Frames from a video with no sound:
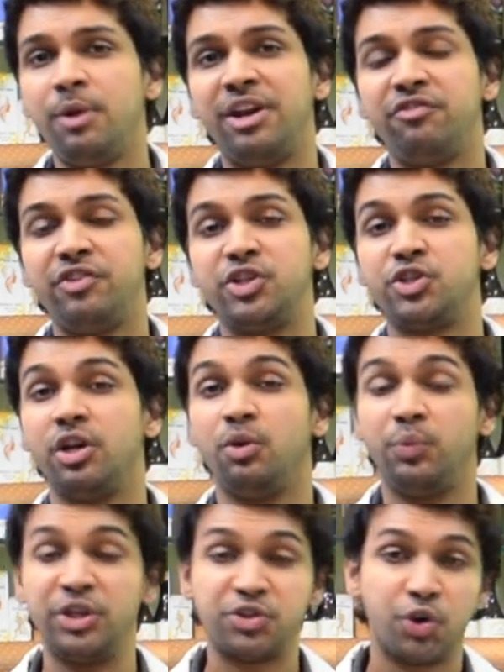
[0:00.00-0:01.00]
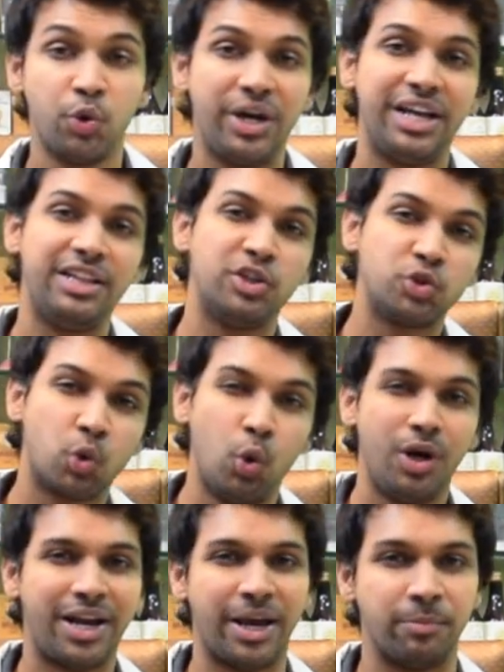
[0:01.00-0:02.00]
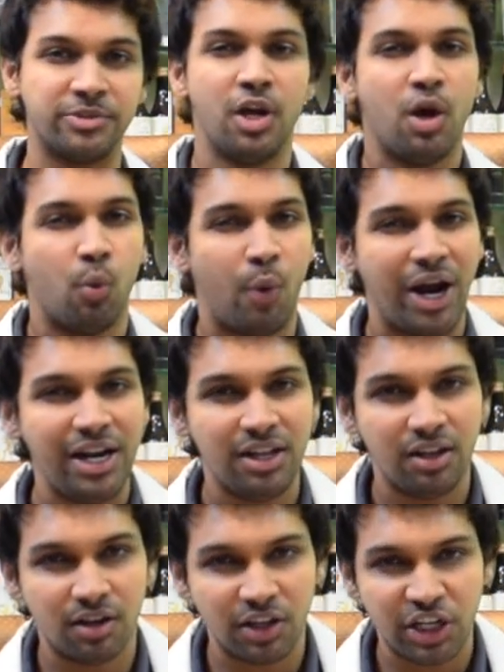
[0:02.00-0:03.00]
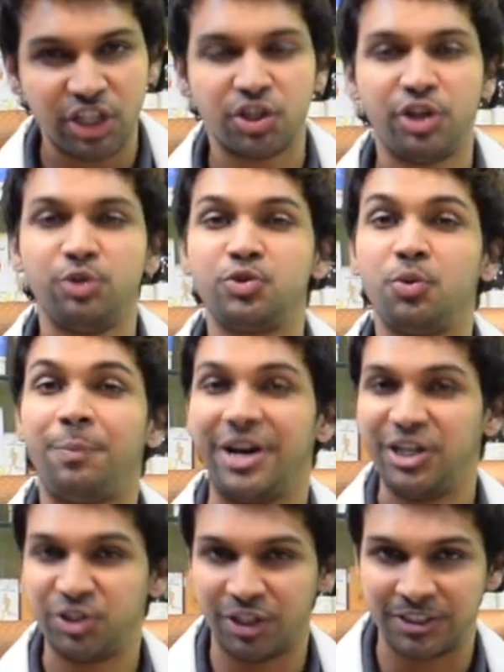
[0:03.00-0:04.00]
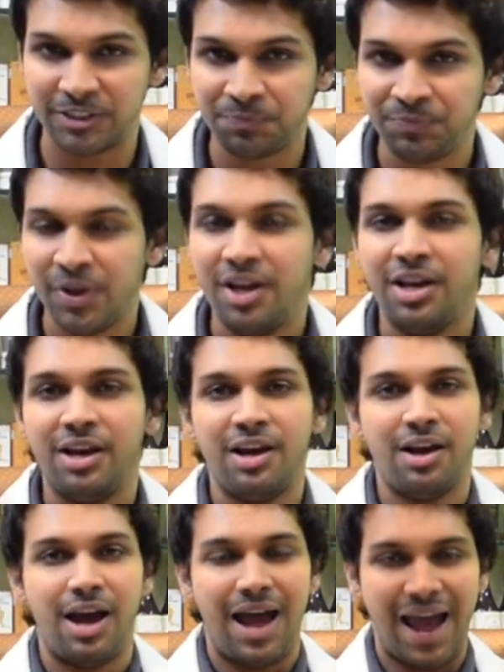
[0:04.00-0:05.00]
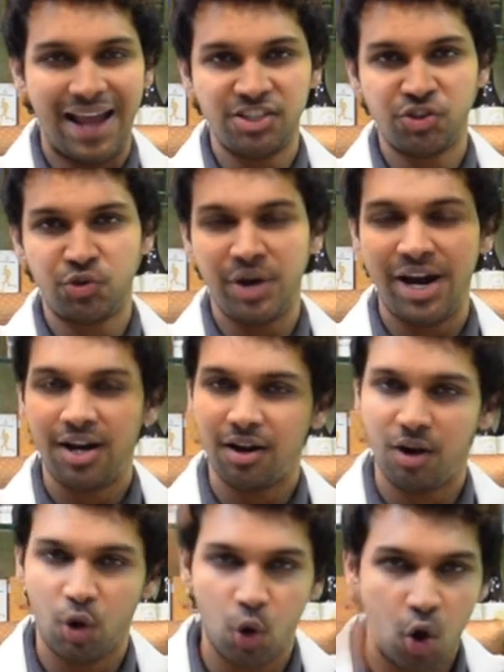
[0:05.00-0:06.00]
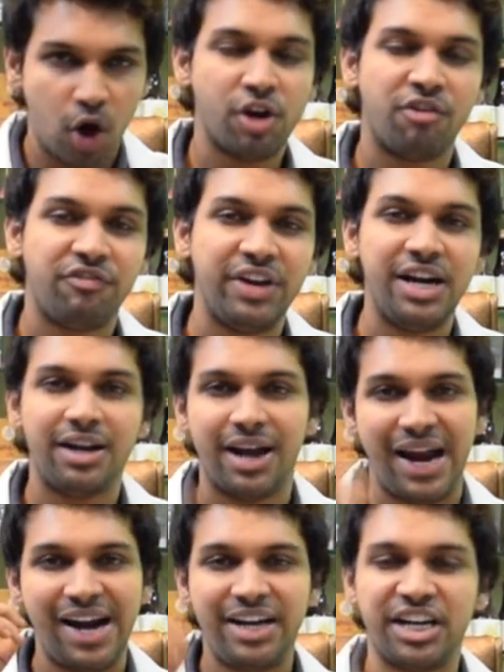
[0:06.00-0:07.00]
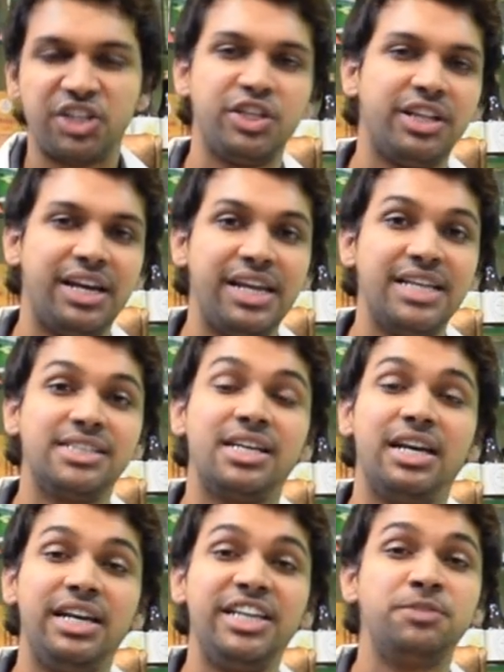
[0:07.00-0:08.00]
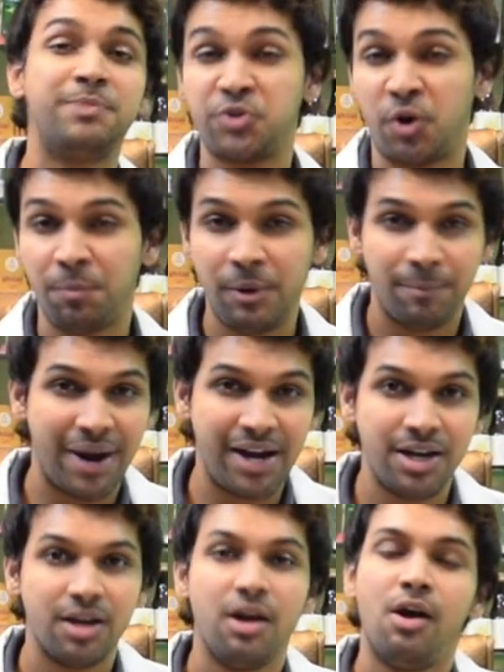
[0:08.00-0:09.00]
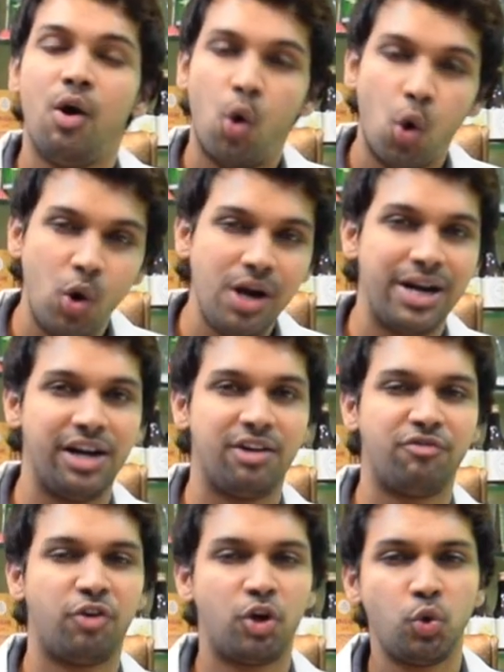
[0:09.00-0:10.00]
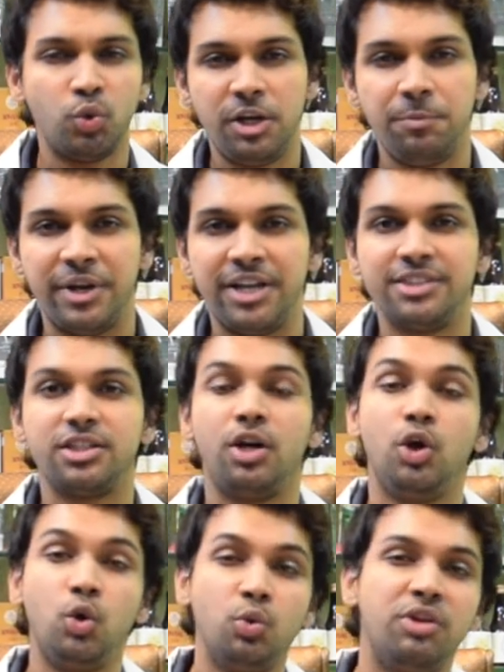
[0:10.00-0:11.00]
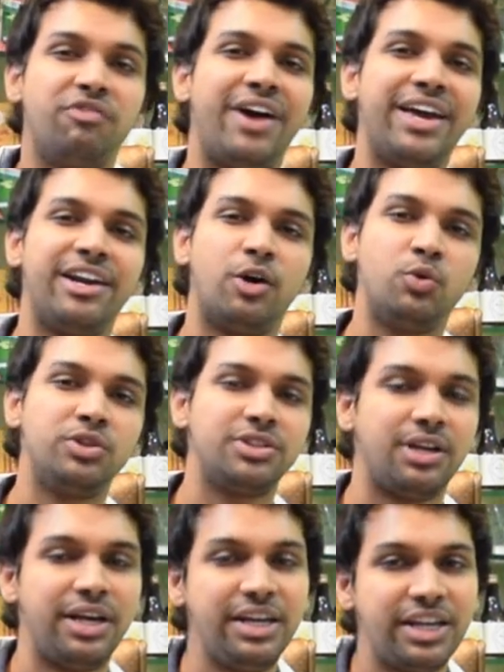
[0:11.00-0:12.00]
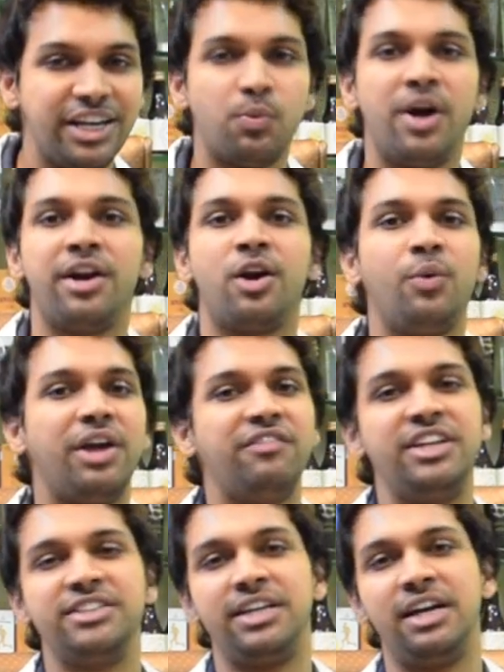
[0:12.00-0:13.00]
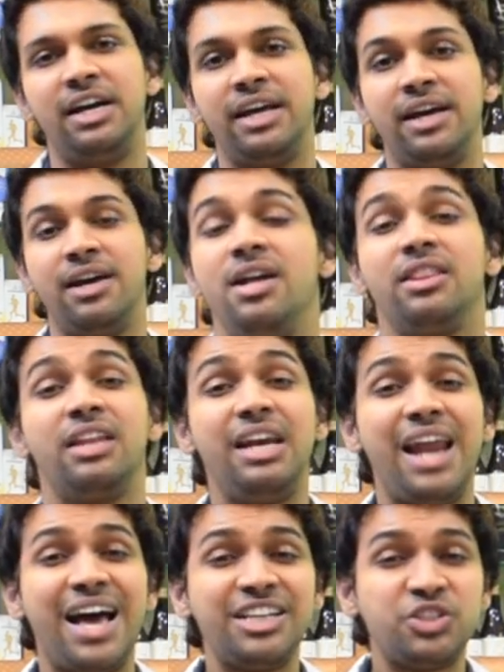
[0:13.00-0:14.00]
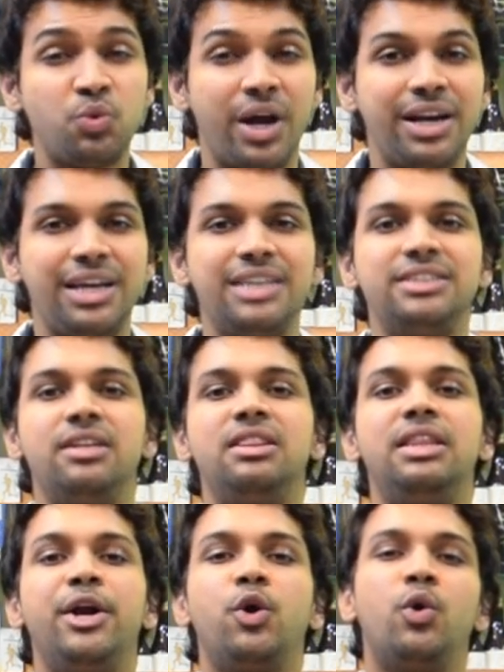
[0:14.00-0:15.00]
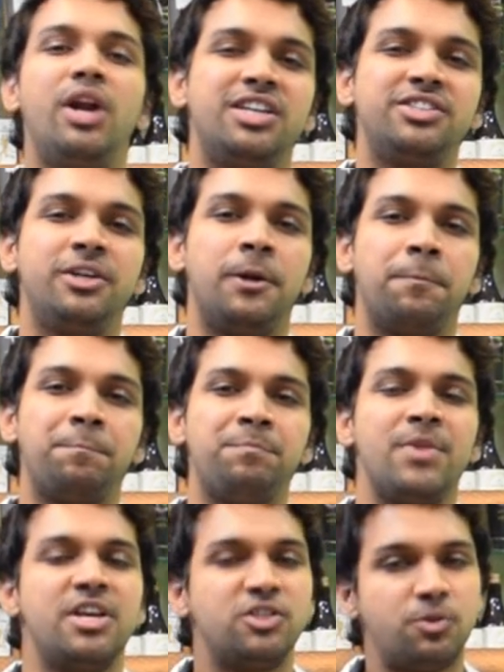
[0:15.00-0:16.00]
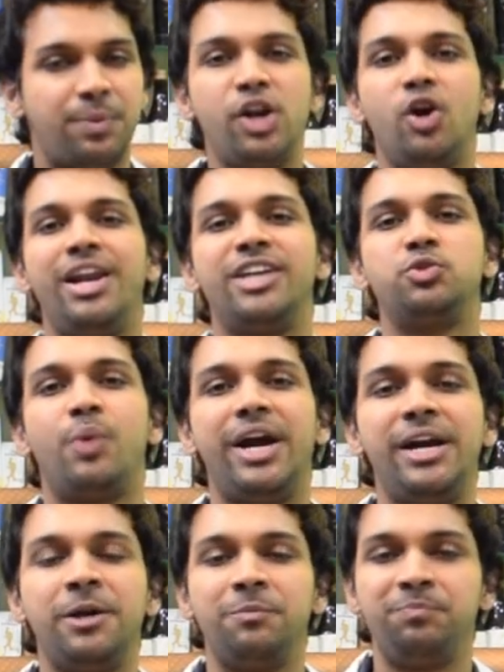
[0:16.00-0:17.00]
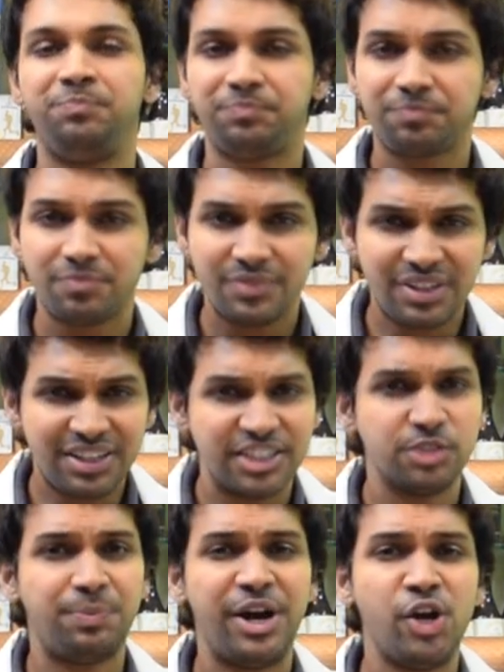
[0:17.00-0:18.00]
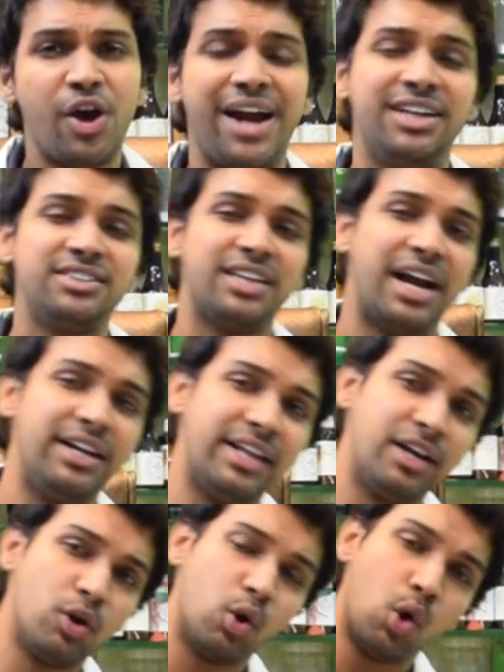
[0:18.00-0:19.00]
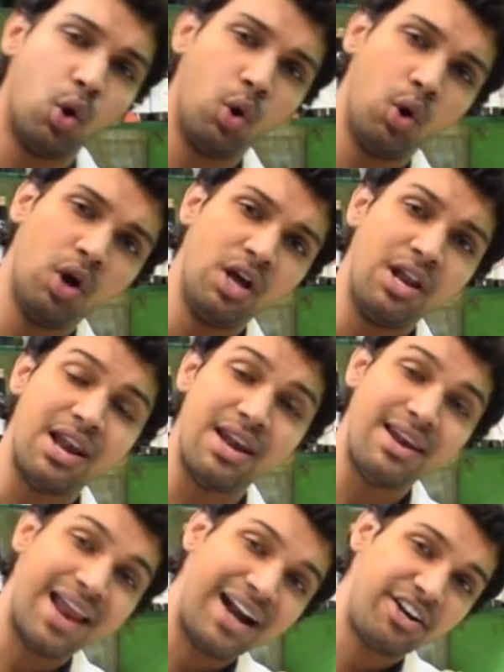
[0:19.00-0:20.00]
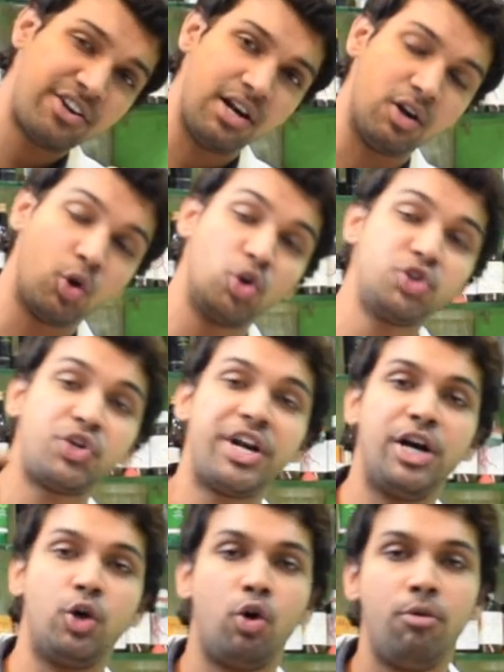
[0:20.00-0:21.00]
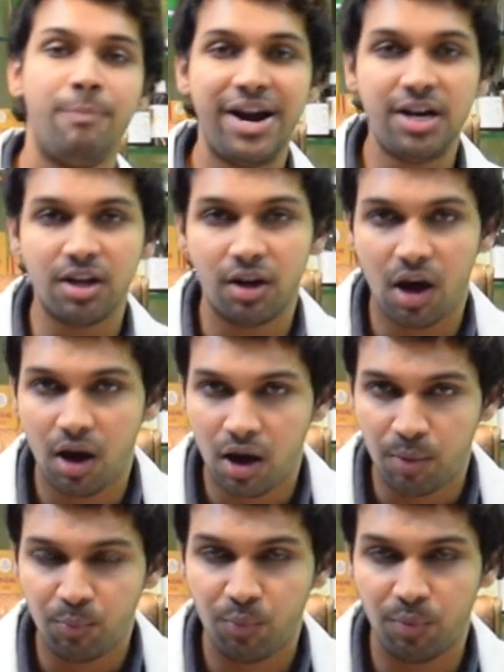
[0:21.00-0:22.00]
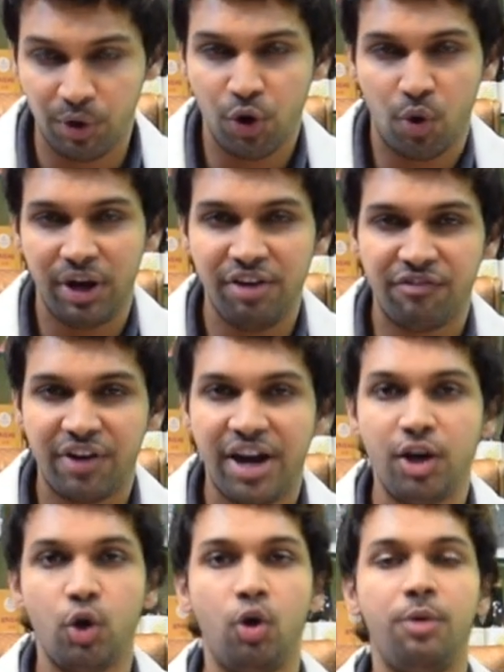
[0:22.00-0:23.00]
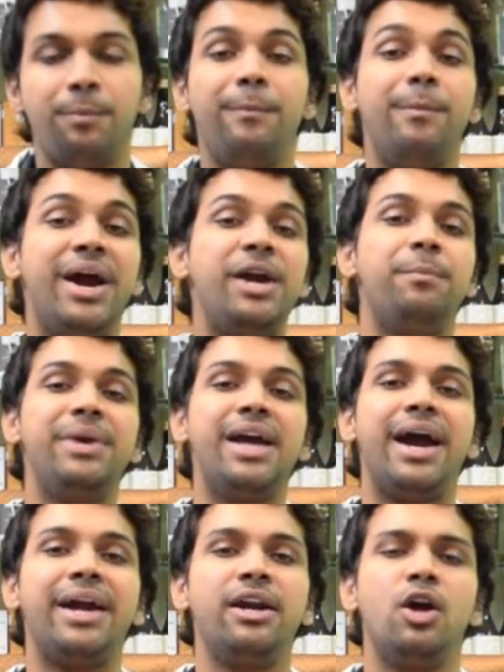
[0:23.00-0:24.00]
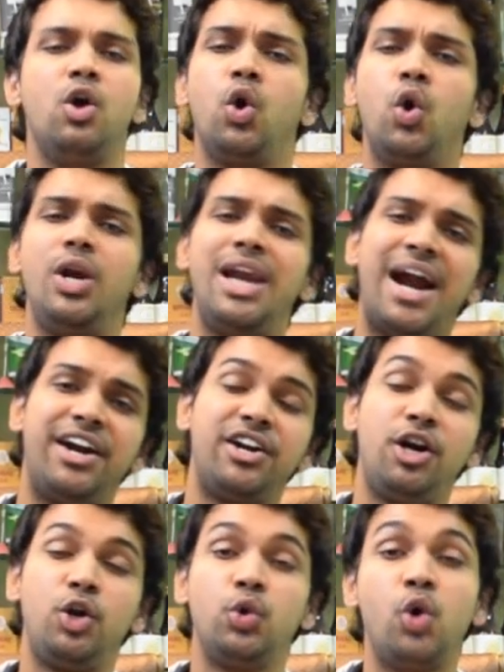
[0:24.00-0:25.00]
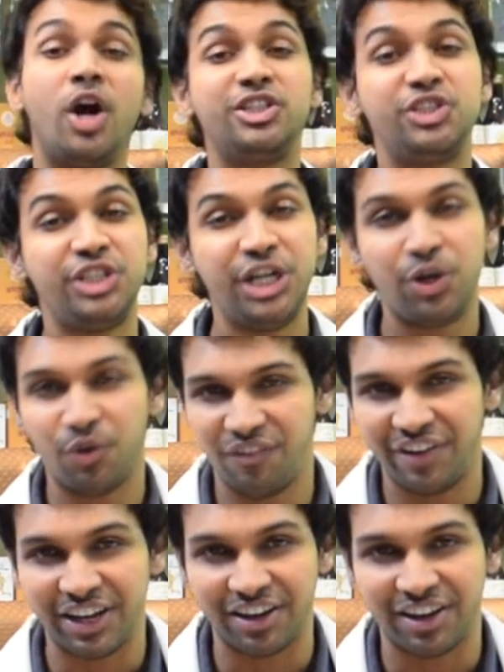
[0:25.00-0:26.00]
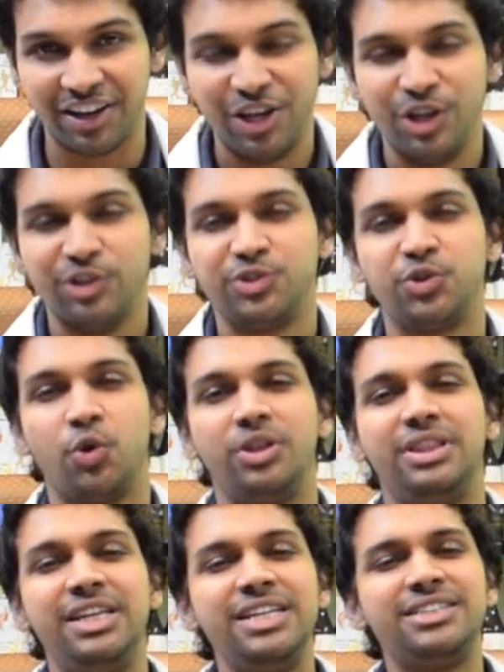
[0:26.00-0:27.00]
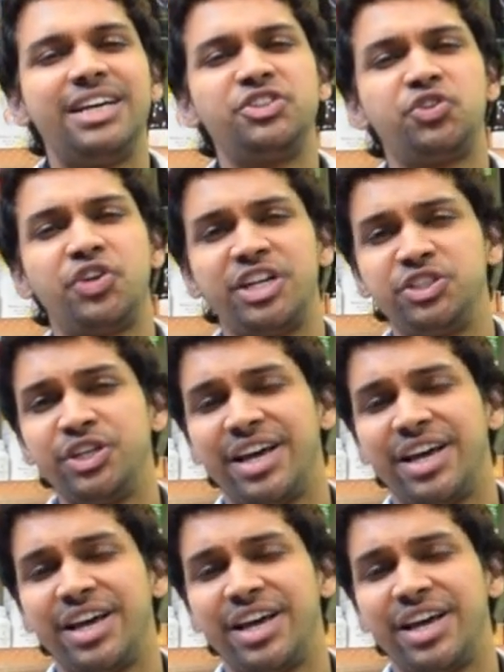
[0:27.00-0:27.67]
beneficial. We used to do it in the school times while the teacher used to punish us. Hands straight, go on your feet, head touching the knees, knees must not be bent. Hold it for 2-3 minutes, do the 5 rounds, increase 1 round every single day. The last one is the Trikonasana. Spread your legs wide, spread your hands and then go lateral, go straight, don't bend up, you know, in front, don't bend behind. Go lateral, do not cheat over here. So these are stretching